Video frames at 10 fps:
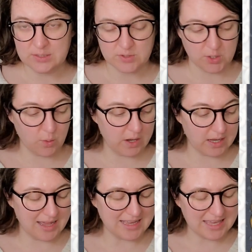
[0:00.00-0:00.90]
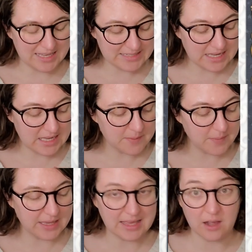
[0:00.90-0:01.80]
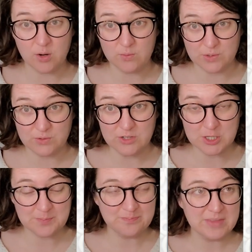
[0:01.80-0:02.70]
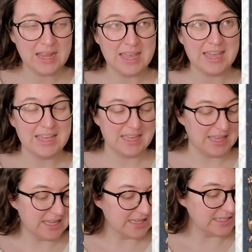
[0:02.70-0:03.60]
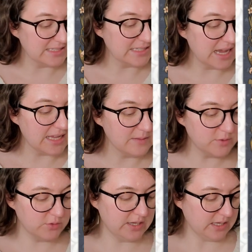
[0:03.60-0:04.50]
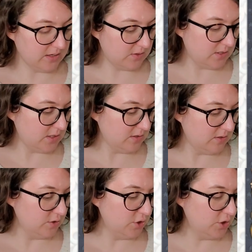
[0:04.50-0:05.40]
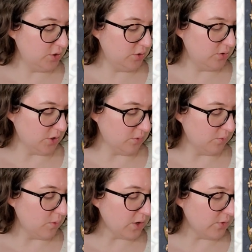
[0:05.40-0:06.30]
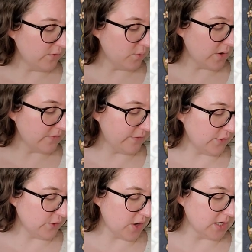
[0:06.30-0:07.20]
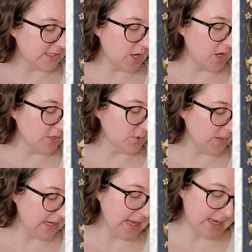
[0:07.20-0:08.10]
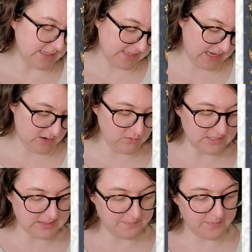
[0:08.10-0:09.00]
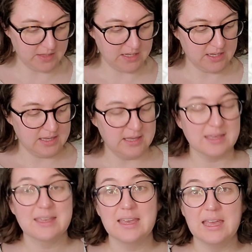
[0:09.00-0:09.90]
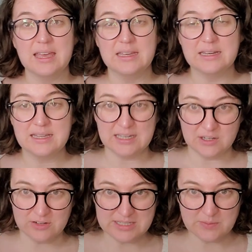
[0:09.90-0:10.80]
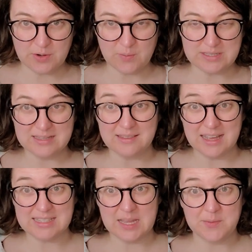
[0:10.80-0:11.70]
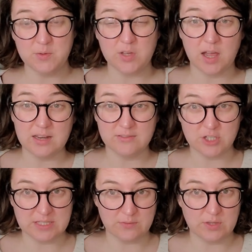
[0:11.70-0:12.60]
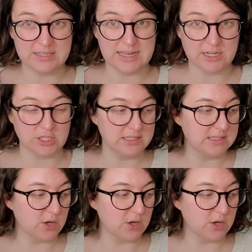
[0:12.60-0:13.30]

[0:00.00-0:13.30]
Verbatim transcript: So it's a quick a kit by Gecko Rouge, and I am doing it two no one over one full cross on 28 count and here is where it was the last time you saw it, just for this section.